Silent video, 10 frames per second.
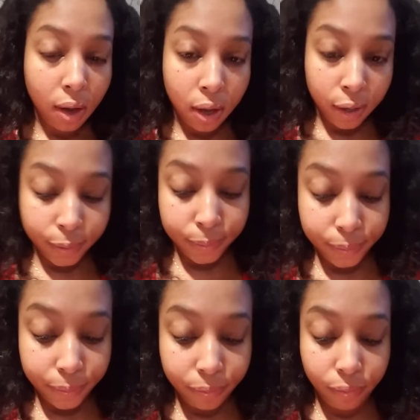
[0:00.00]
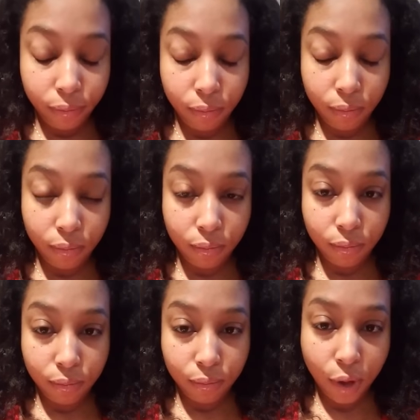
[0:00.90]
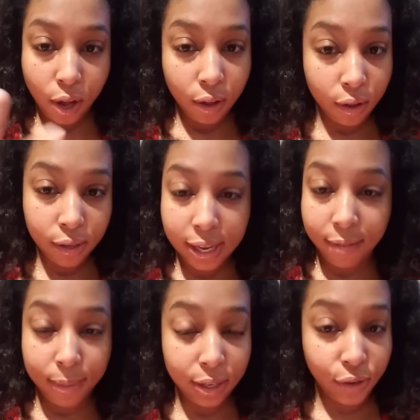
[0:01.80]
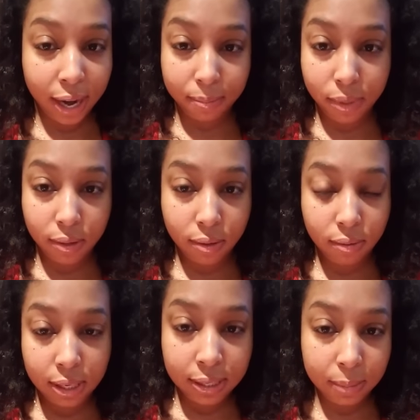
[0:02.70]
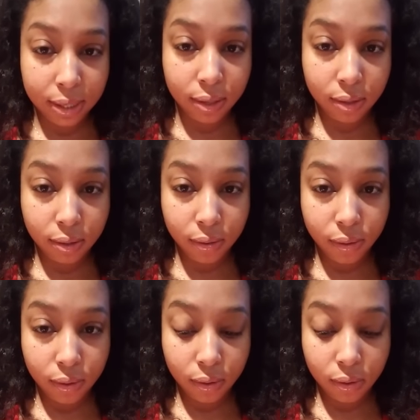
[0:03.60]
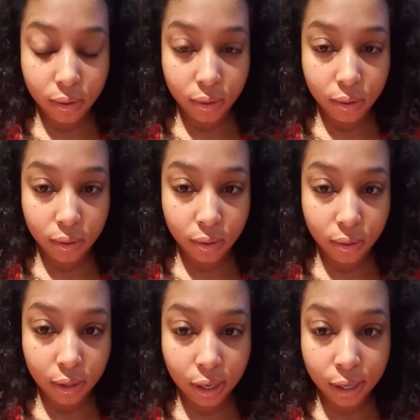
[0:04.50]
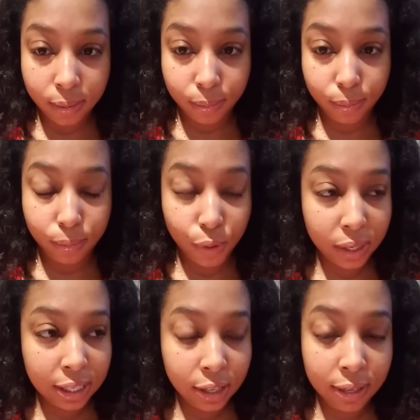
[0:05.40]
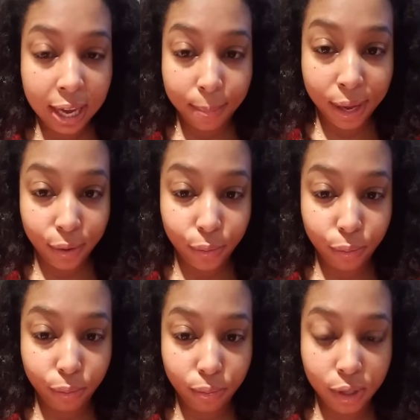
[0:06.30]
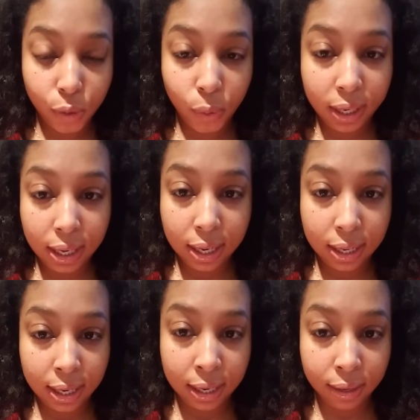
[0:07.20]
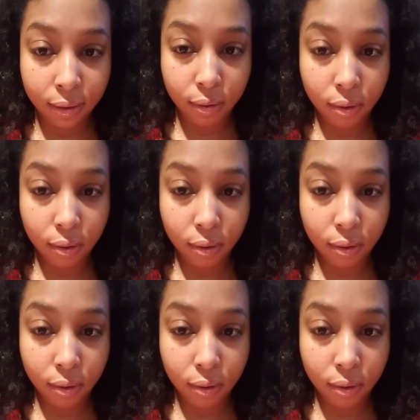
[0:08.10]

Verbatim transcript: Um, all of those have been dropped, dismissed. Um, so I still came out squeaky clean.